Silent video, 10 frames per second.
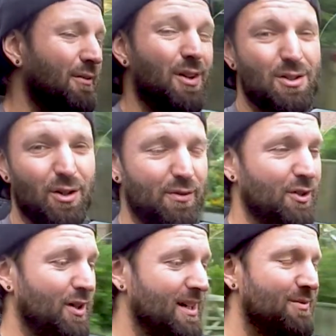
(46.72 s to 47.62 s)
First off,
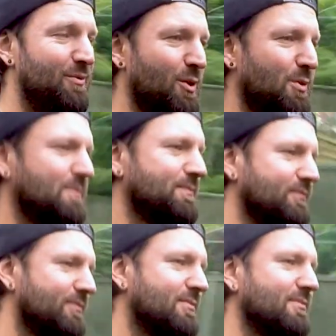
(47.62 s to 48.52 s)
I've got to get some fuel
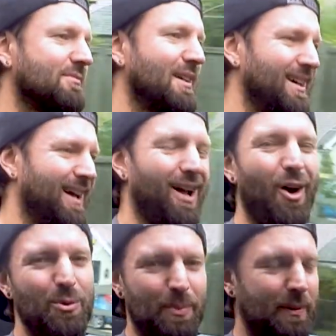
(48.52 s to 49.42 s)
and
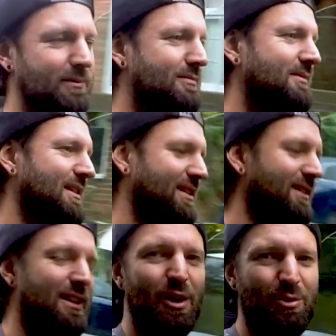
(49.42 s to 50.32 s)
hope
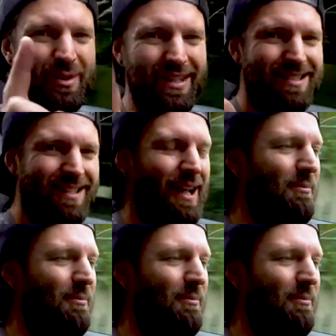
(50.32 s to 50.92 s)
that no one nicks the